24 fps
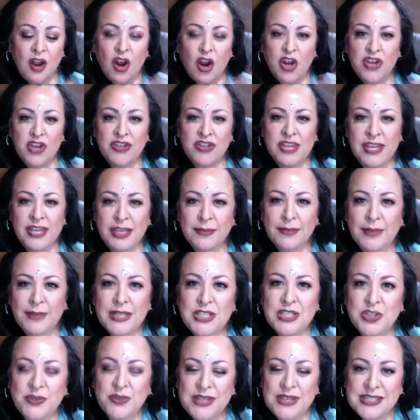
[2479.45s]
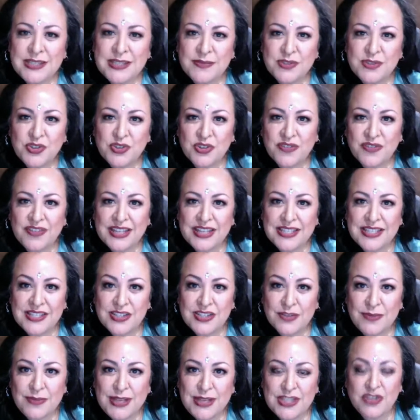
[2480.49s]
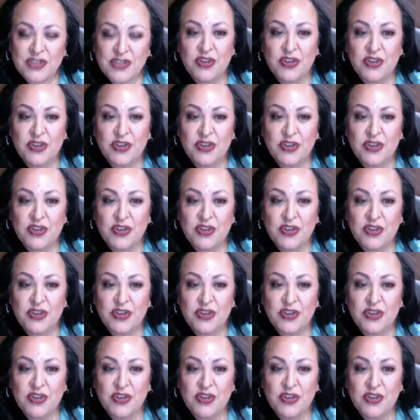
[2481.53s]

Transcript: are you thinking about doing some sort of instrument?